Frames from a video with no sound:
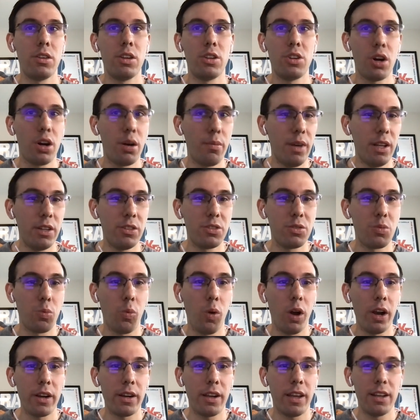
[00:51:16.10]
determines
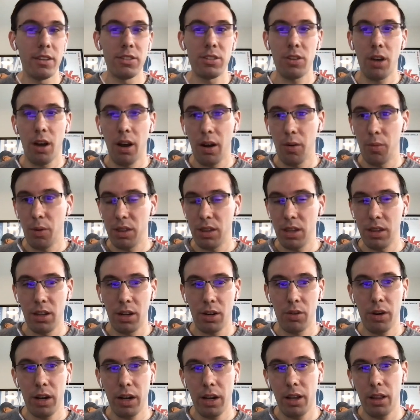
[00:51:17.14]
what gets taught within
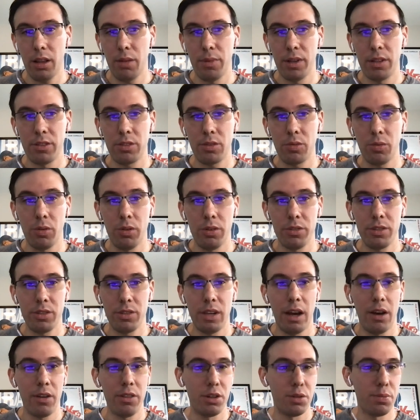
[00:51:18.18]
the curriculum in schools.
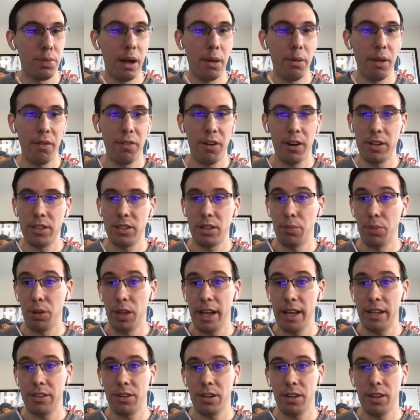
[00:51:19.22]
Now, there's probably a very
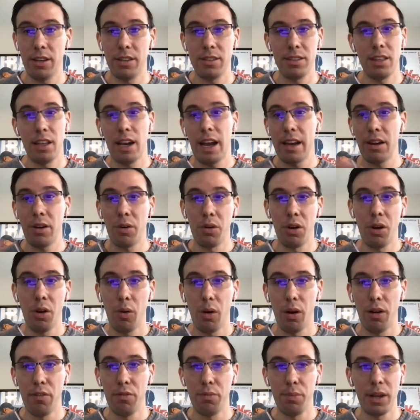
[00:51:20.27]
simple answer to this that I don't
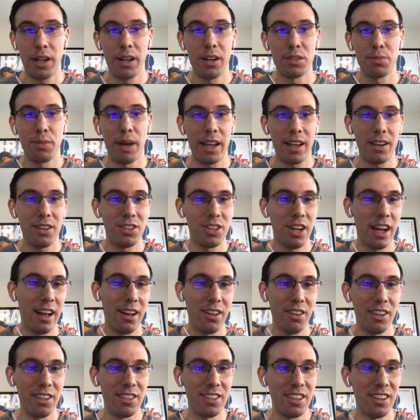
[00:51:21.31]
know of because my
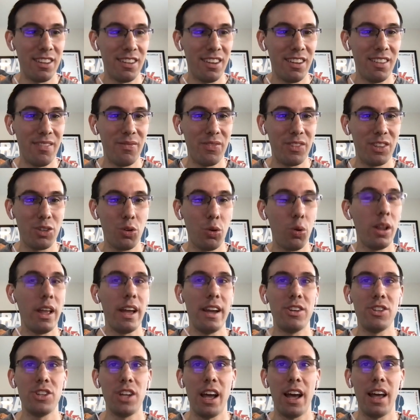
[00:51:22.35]
child isn't school
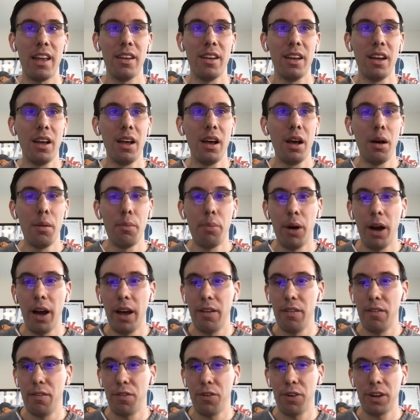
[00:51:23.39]
age yet.
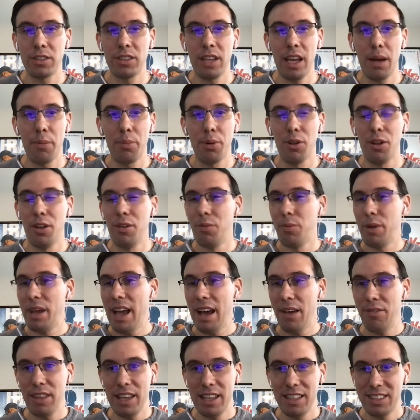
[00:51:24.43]
But for example, we
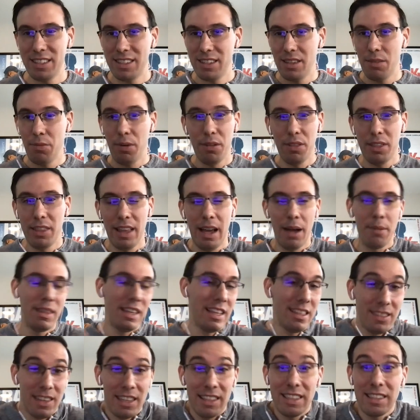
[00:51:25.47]
have these. We, I
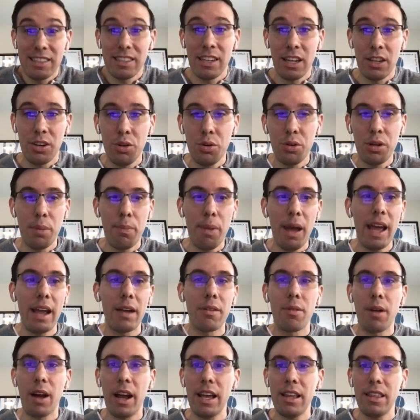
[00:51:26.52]
mean, this isn't a new
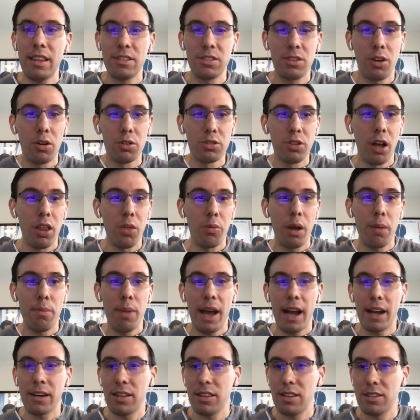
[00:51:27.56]
debate, right? This goes all the way
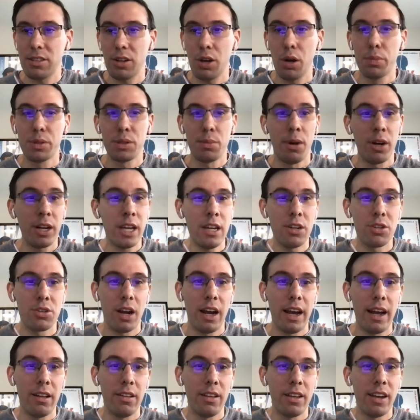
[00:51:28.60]
back to the Scopes Monkey
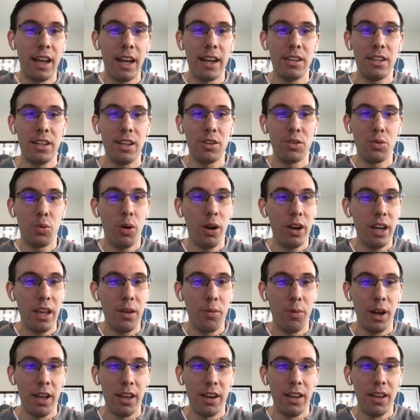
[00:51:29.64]
trial in
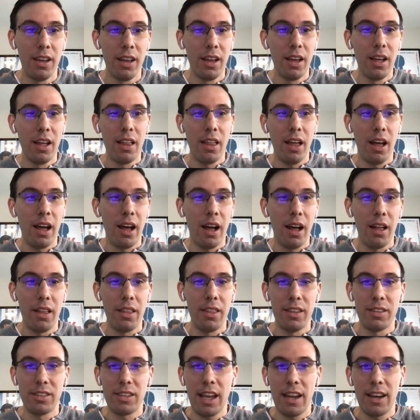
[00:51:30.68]
1920 when
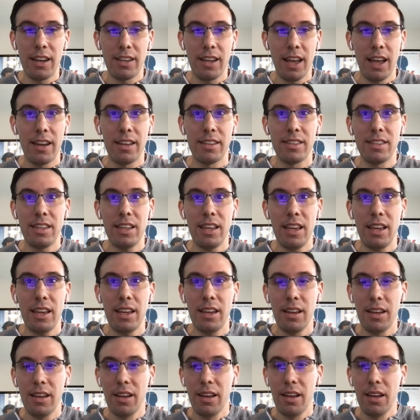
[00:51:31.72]
uh, the state of
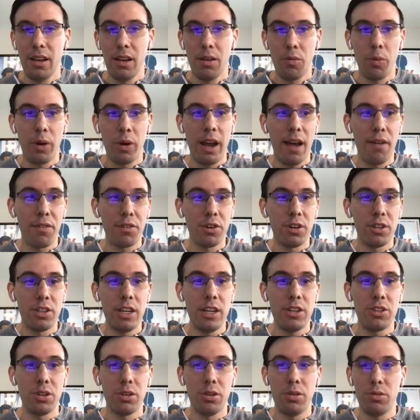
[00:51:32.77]
Tennessee went after a
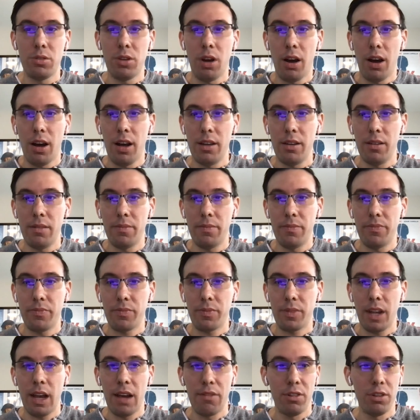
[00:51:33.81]
teacher who taught
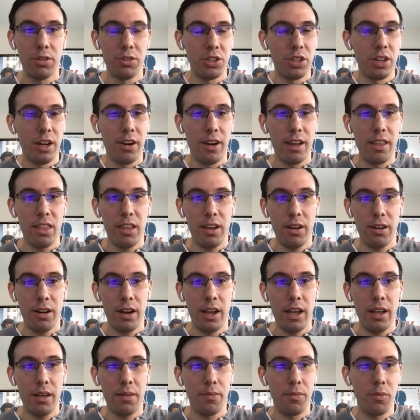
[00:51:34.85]
evolutionary
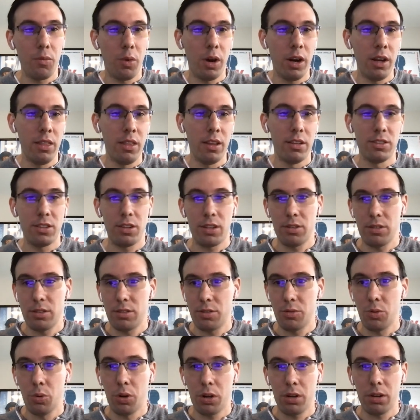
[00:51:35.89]
theory when the
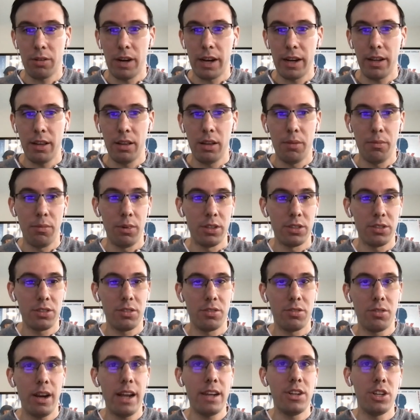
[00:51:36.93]
school curriculum was
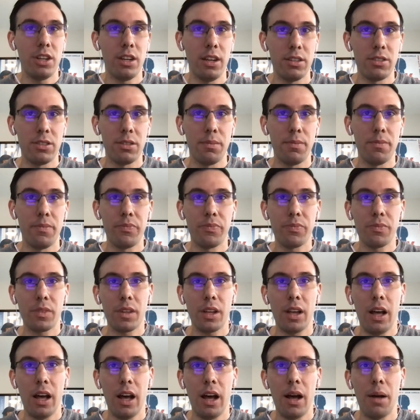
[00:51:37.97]
creationism.
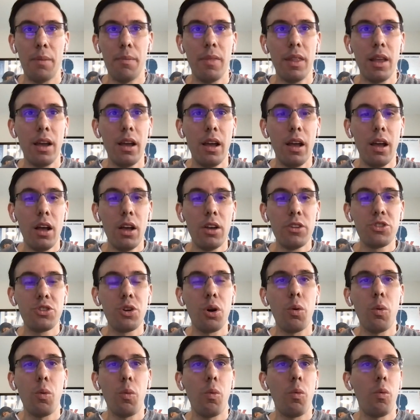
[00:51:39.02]
Um,
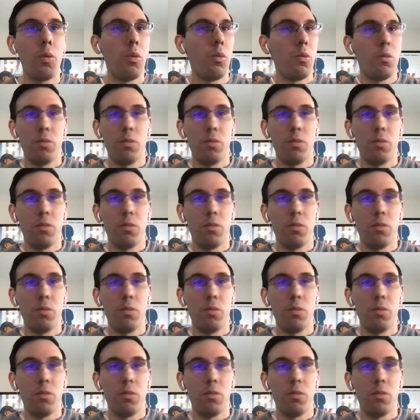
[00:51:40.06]
so,